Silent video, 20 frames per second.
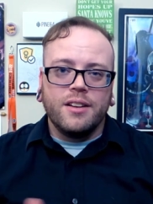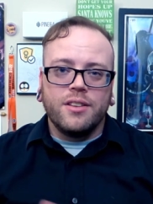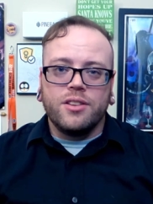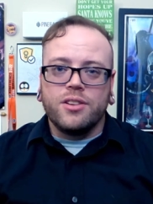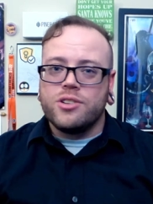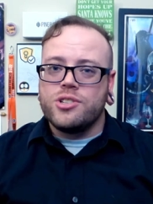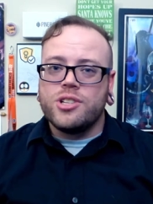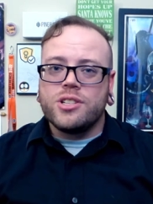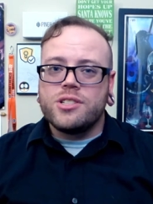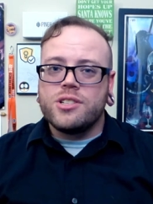
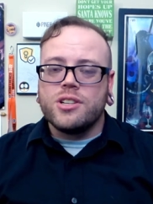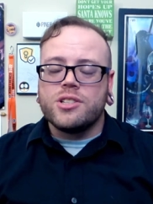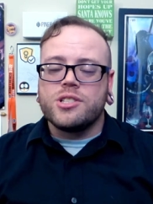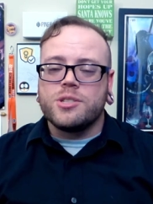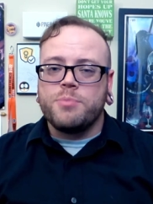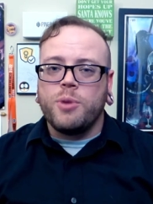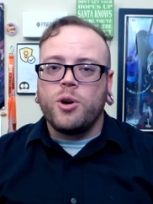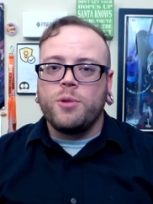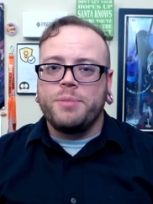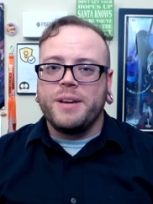they're just a
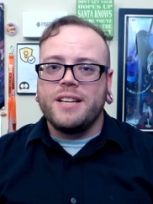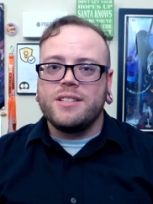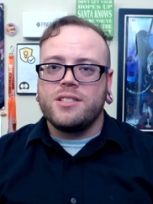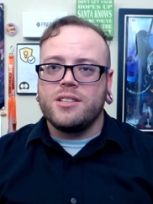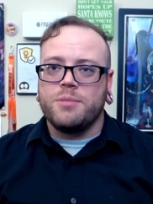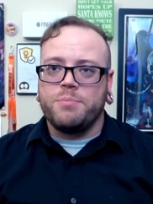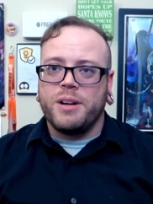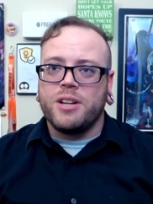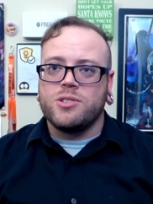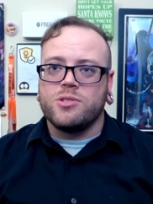small piece
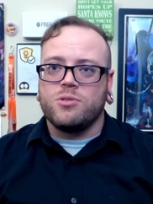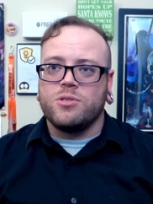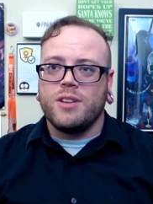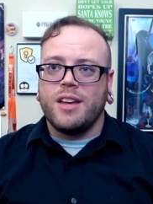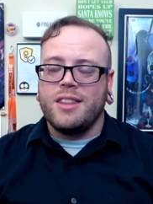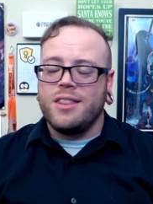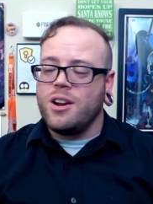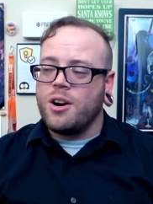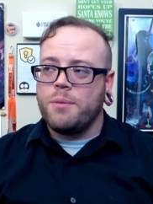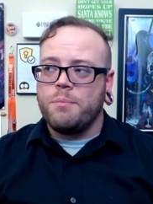of the puzzle
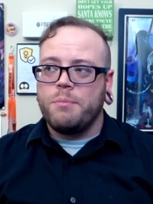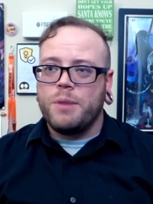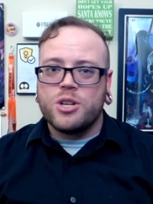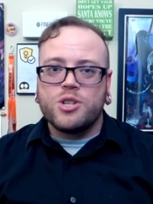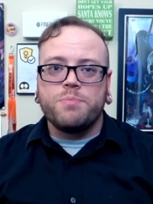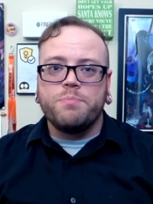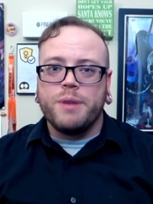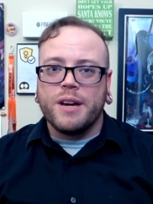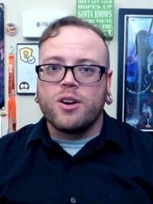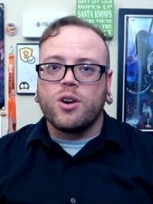and there are
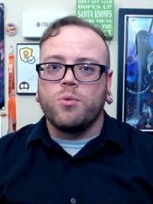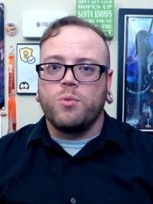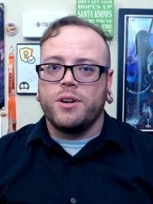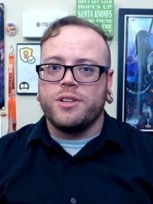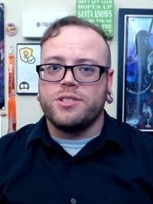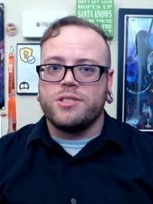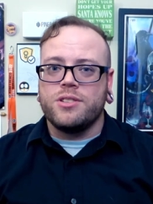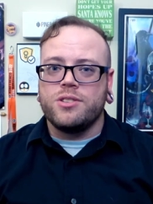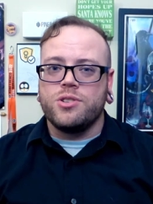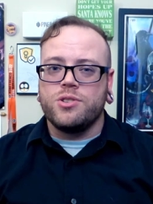much bigger
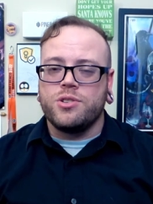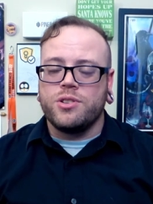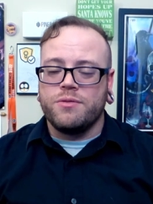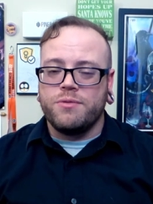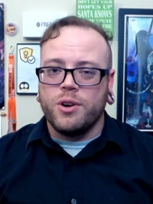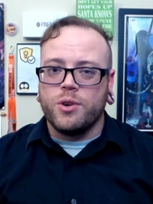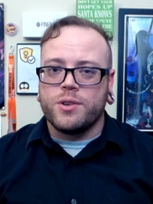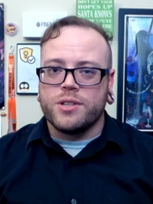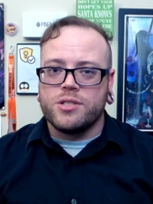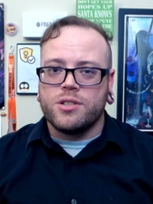ones that you
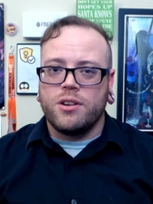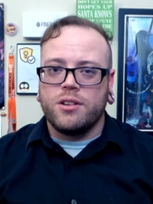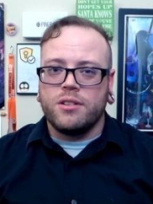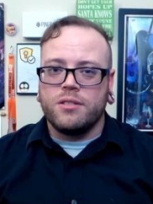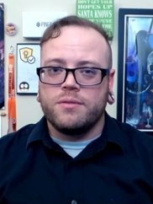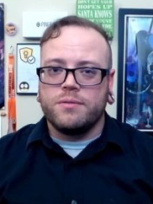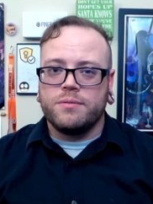should focus on.